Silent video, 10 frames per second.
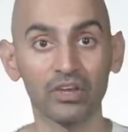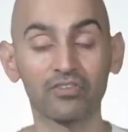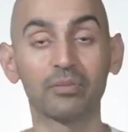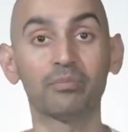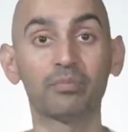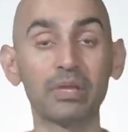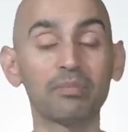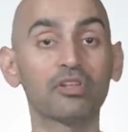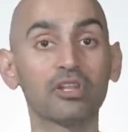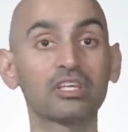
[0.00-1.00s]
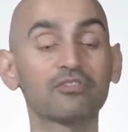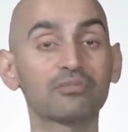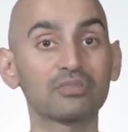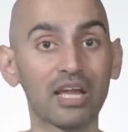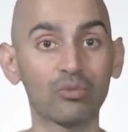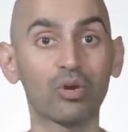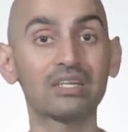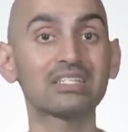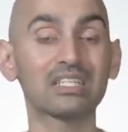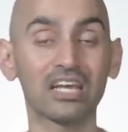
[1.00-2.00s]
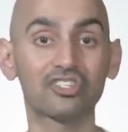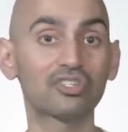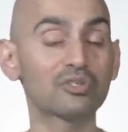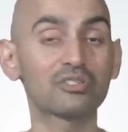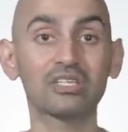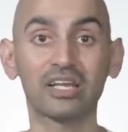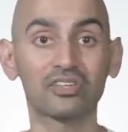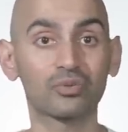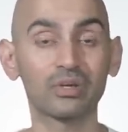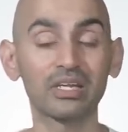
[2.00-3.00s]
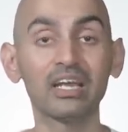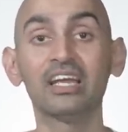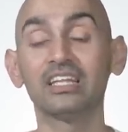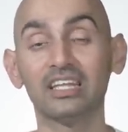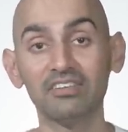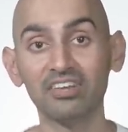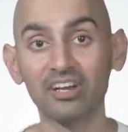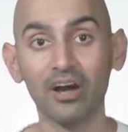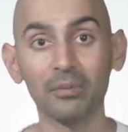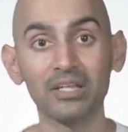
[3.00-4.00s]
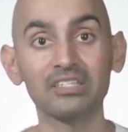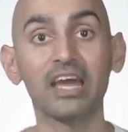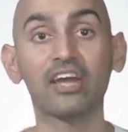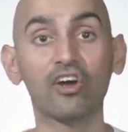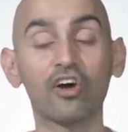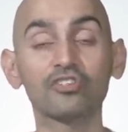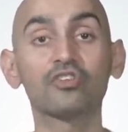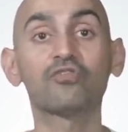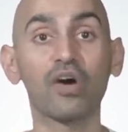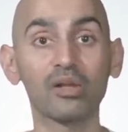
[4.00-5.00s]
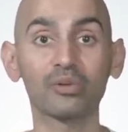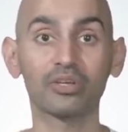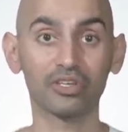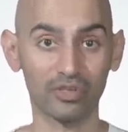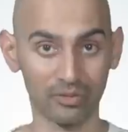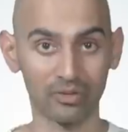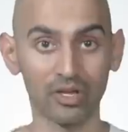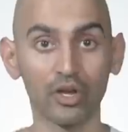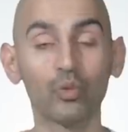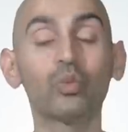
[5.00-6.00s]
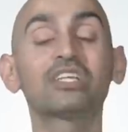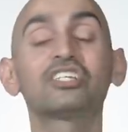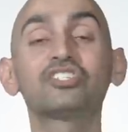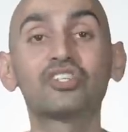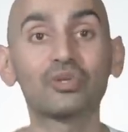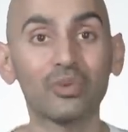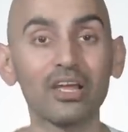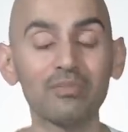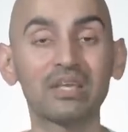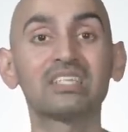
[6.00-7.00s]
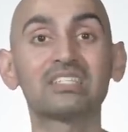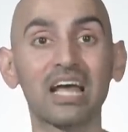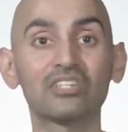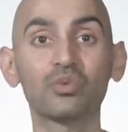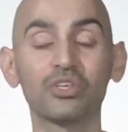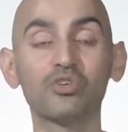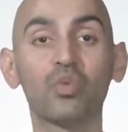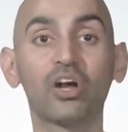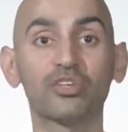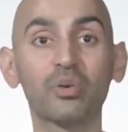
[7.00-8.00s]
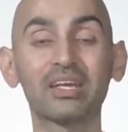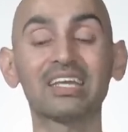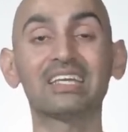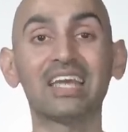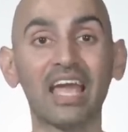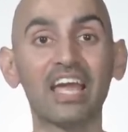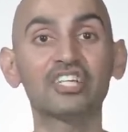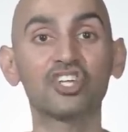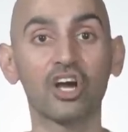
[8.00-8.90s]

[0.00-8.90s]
from people looking from slide 1, slide 2, slide 3, leaving comments, and also following you, which is great because that's what you want. You want to engage